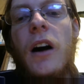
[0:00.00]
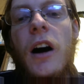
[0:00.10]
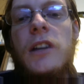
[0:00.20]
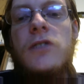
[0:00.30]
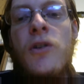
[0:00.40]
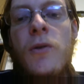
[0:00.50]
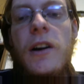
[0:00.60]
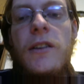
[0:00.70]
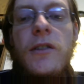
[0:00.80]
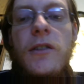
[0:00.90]
on the 2
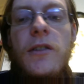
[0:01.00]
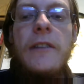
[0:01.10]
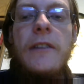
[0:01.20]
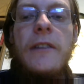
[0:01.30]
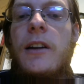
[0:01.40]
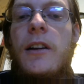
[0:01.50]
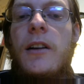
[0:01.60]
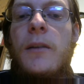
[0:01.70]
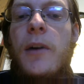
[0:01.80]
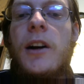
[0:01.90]
ends of the breastplate, and
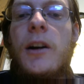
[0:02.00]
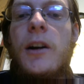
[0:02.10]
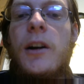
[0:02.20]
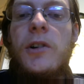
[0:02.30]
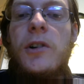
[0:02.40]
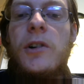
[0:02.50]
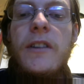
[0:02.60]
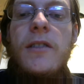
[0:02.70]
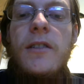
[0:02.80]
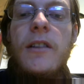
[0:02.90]
upon the border of
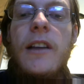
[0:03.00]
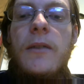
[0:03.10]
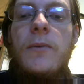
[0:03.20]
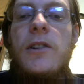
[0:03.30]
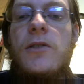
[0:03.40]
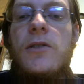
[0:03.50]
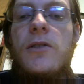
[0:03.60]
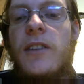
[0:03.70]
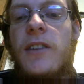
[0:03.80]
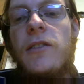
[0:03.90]
it, which
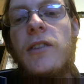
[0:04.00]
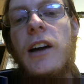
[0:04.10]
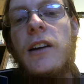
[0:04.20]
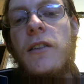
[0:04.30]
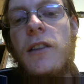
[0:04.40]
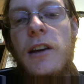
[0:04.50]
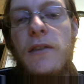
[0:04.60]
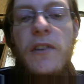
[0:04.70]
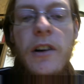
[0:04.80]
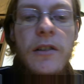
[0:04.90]
was on the side of the
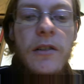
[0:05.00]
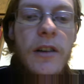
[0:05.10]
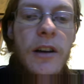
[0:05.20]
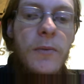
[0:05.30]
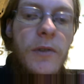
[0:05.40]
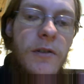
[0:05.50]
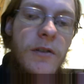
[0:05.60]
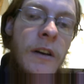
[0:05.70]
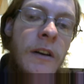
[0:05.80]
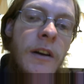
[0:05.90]
ephod inward.